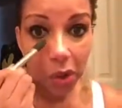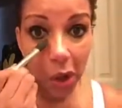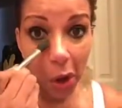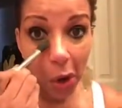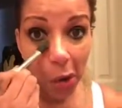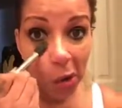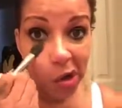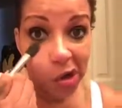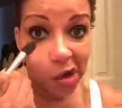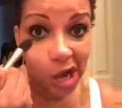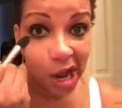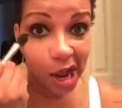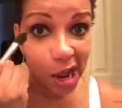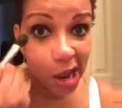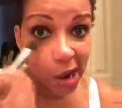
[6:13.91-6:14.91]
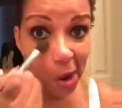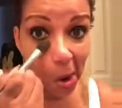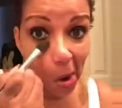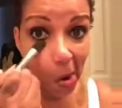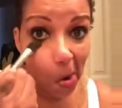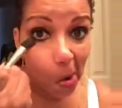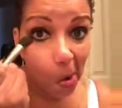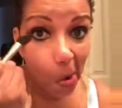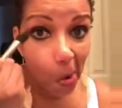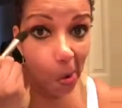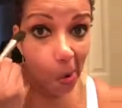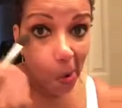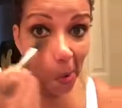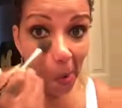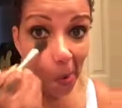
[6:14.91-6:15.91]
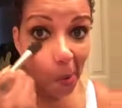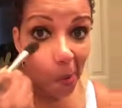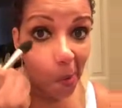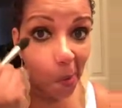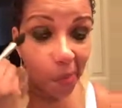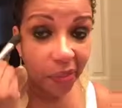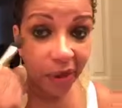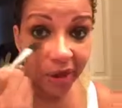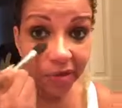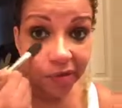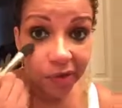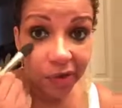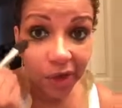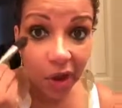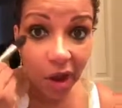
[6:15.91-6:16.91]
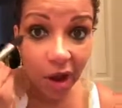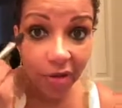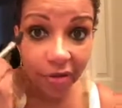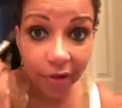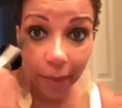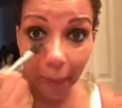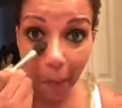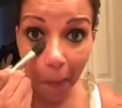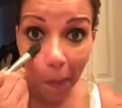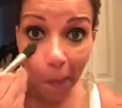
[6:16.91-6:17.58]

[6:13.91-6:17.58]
no, you can't. But thanks for the offer.